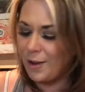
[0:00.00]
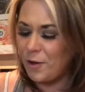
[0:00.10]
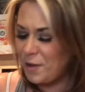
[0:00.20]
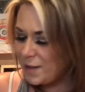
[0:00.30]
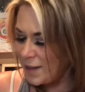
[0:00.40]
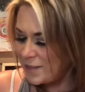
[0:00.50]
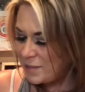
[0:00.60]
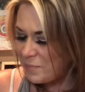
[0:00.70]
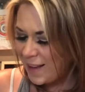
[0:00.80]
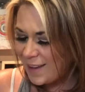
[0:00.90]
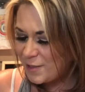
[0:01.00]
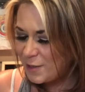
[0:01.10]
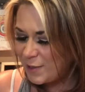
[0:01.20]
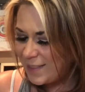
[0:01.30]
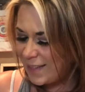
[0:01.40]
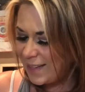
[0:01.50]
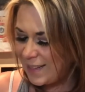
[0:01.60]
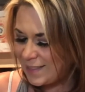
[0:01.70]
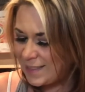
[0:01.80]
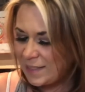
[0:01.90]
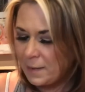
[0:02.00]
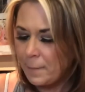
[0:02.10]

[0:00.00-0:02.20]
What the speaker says: all kinds of battles, and